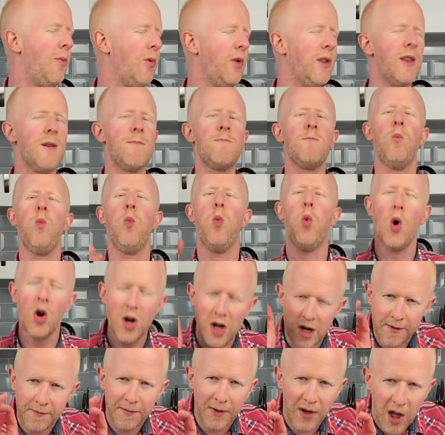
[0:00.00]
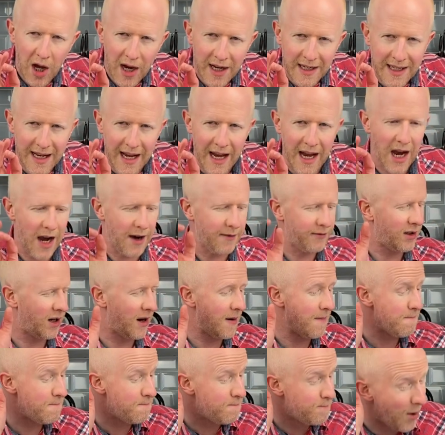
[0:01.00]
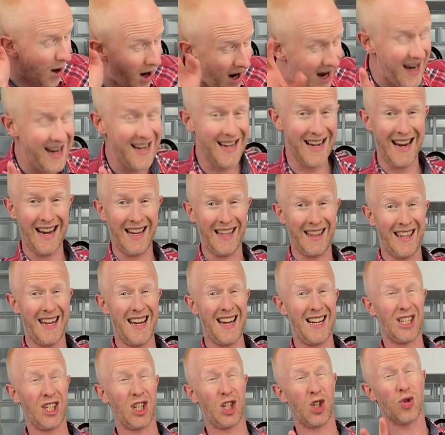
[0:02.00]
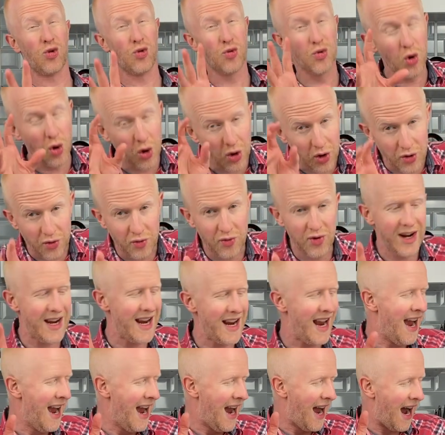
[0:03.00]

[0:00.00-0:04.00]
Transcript: with a wonderful idea of combining the extraordinary,